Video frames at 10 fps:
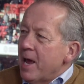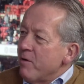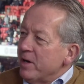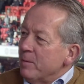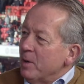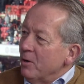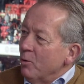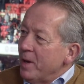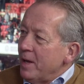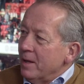inherited him a
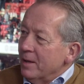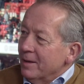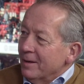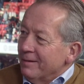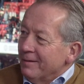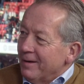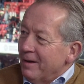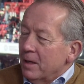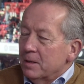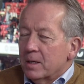little bit.
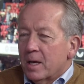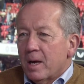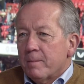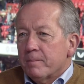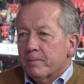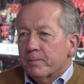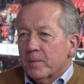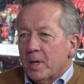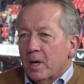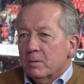And,
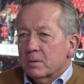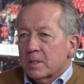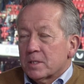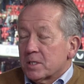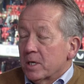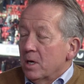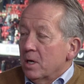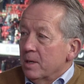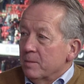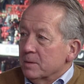as I said
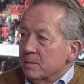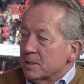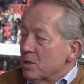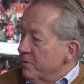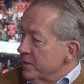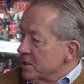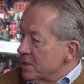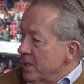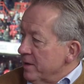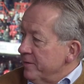earlier, myself and
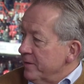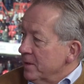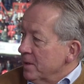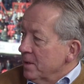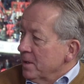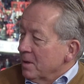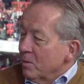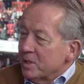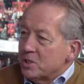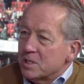Steve,
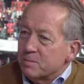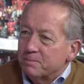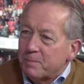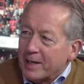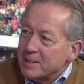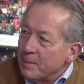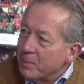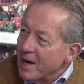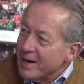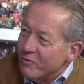we'd just packed
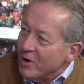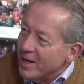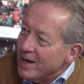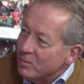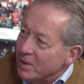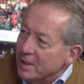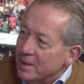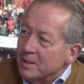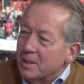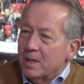up playing, really, hadn't we?
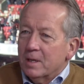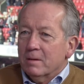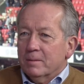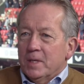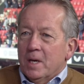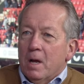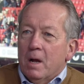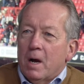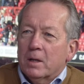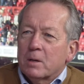And
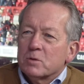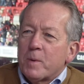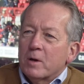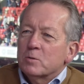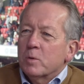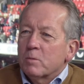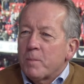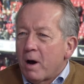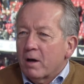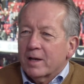I don't suppose we were
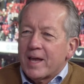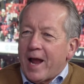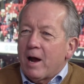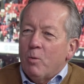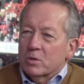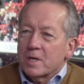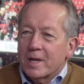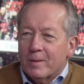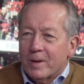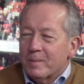part of the gang. I
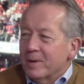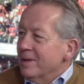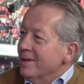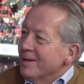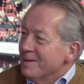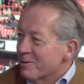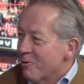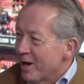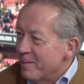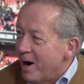wasn't anyway, but
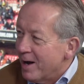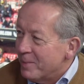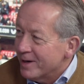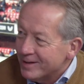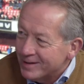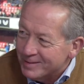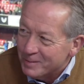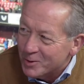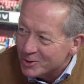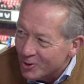Gritty might have been.
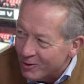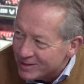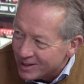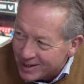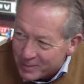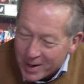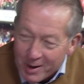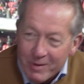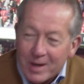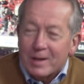More stories I keep
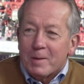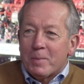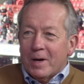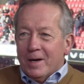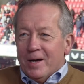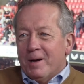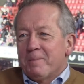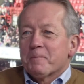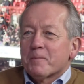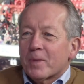hearing.
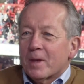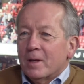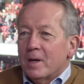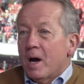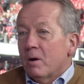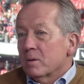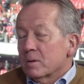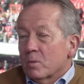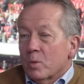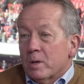But
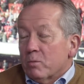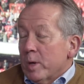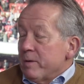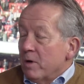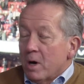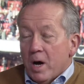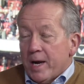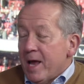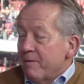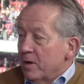we
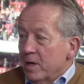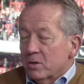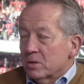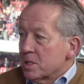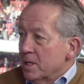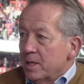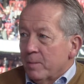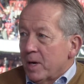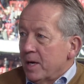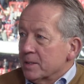relied heavily on the
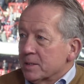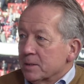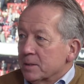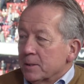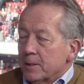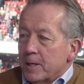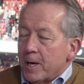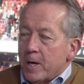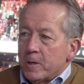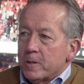senior players.
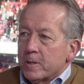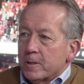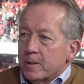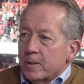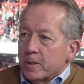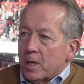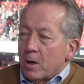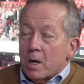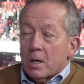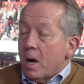And, you
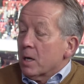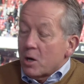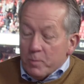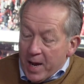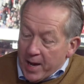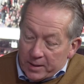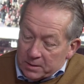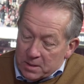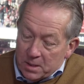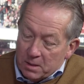know, I go back
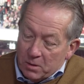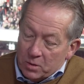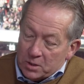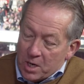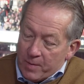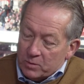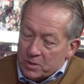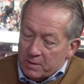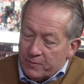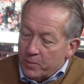to all the time I
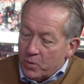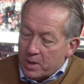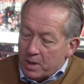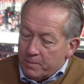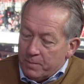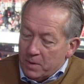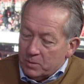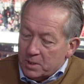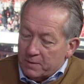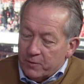was at the football club.
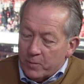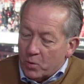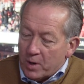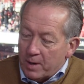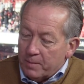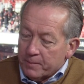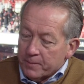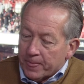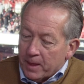I was at the football club.